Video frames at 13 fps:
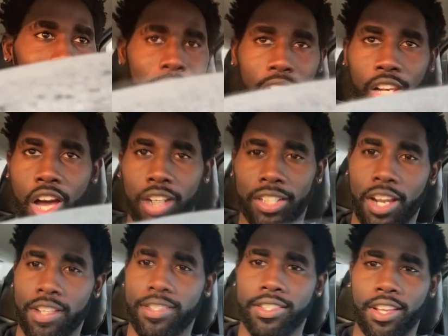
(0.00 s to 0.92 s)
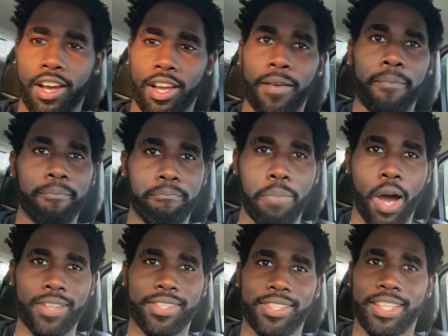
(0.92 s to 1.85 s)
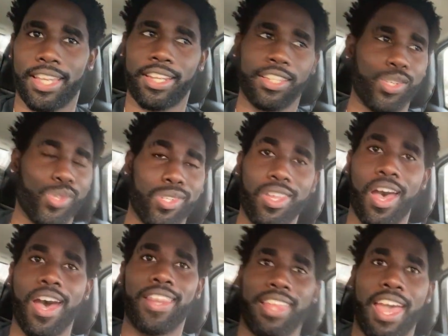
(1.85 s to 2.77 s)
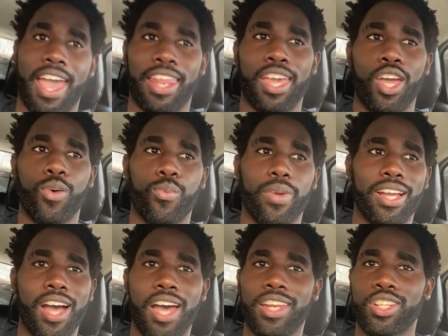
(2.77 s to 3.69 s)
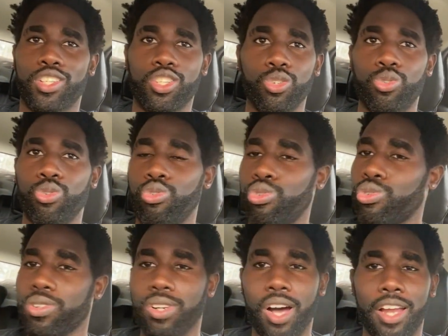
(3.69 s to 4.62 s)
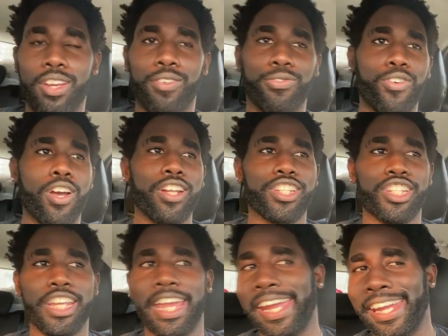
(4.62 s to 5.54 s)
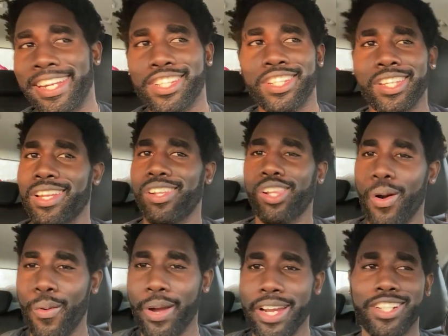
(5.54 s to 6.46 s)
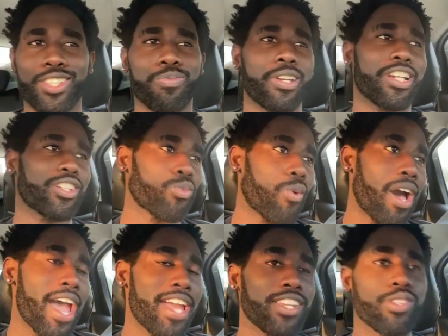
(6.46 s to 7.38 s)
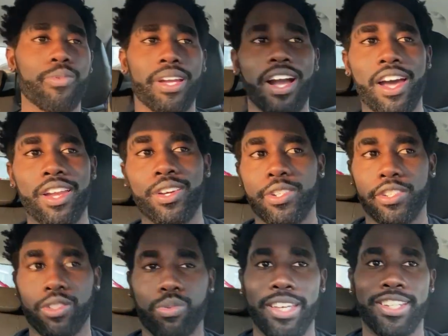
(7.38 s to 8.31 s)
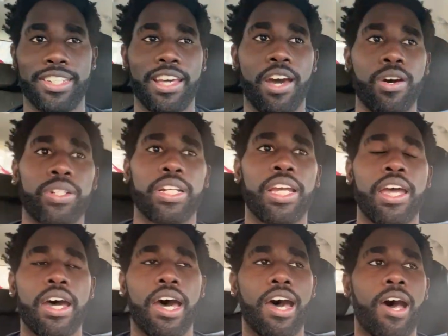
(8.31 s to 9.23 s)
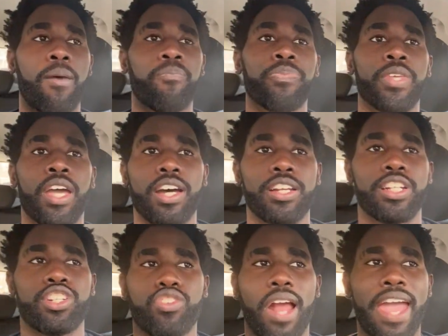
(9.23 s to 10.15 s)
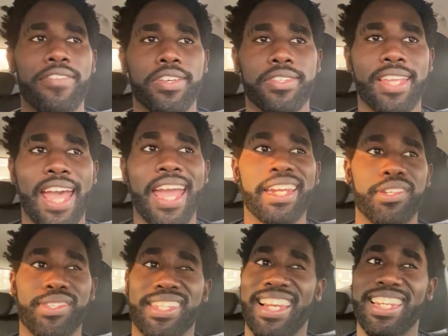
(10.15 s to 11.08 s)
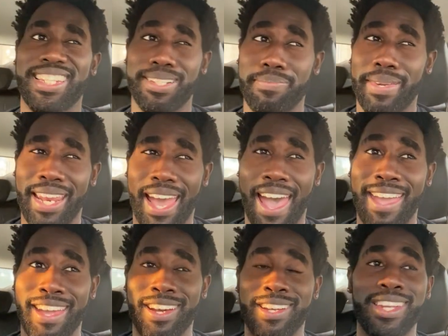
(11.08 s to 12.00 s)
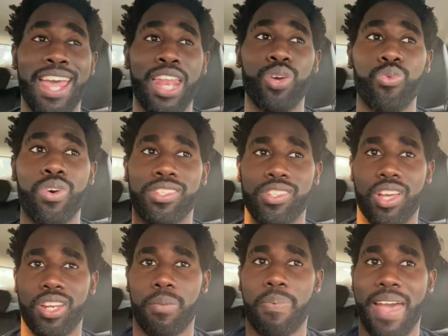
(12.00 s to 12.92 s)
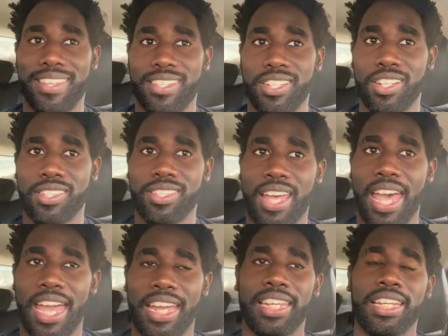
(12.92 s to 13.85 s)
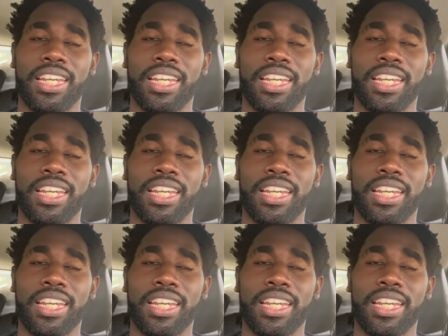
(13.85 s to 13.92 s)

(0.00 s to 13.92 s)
the lug nut stud busted. You saw that. We got the 2 on the front changed, lowering springs wise. We got those switched out. On the driver side, it was a little bit higher than it was on the passenger side.